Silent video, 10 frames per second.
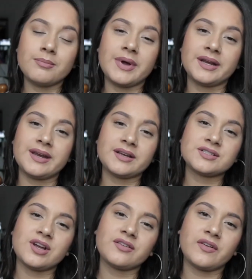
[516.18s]
My
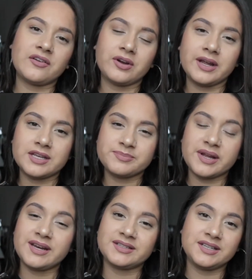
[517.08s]
next song favorite is
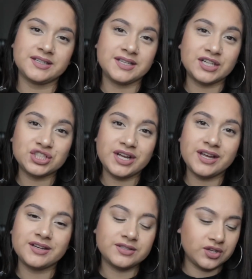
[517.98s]
by Nati Natasha,
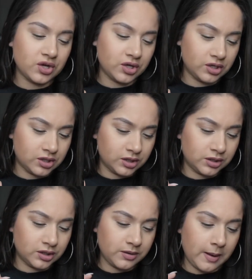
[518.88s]
and it's
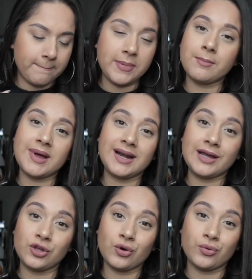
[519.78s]
called
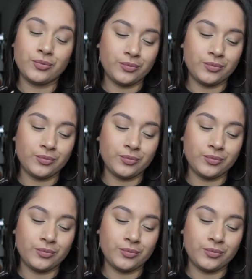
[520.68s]
Pamalayo.